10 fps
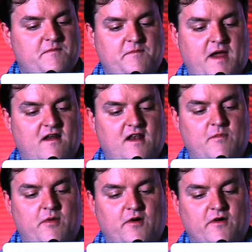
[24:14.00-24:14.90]
Parallel
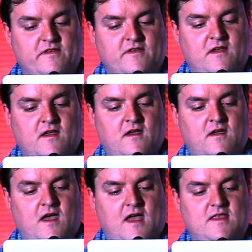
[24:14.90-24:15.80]
ports.
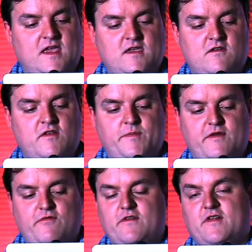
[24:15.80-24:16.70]
And the
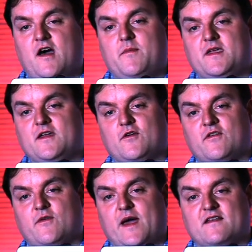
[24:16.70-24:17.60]
USB root hub you can
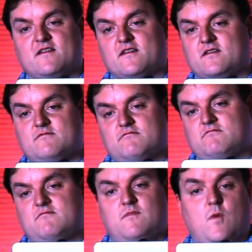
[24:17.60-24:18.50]
also access.
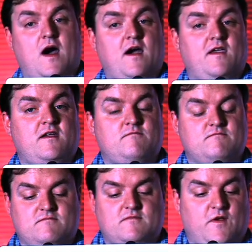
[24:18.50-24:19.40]
Why?
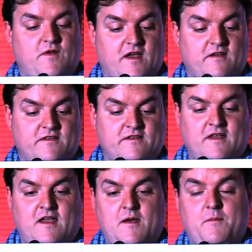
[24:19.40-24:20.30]
Who knows?
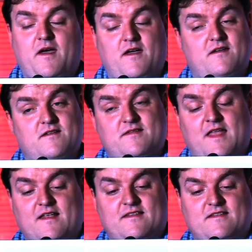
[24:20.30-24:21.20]
But
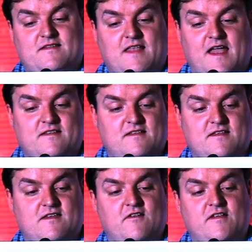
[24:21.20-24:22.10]
that's the
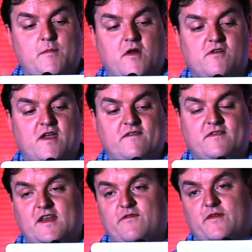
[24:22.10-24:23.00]
security model you have to
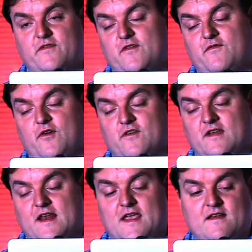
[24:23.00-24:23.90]
live with, and
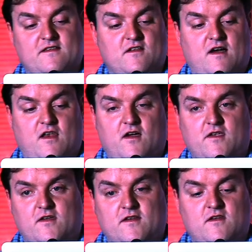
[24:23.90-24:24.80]
unfortunately there's not a lot
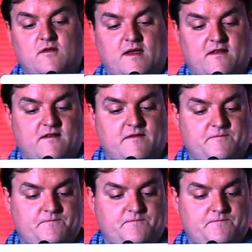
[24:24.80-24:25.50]
you can do about it.